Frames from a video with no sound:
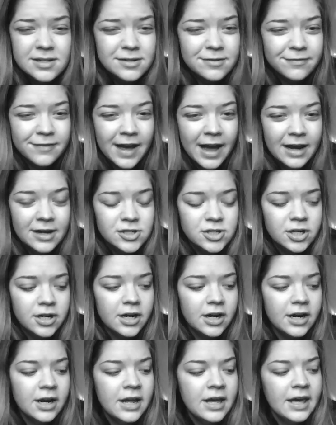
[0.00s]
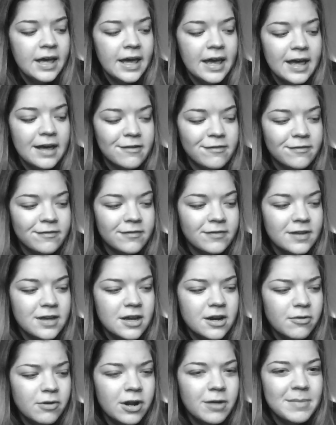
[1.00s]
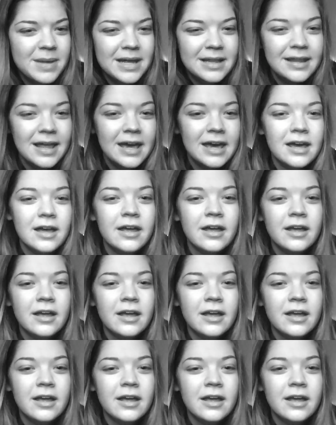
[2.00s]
factor, if, you know what I mean, like,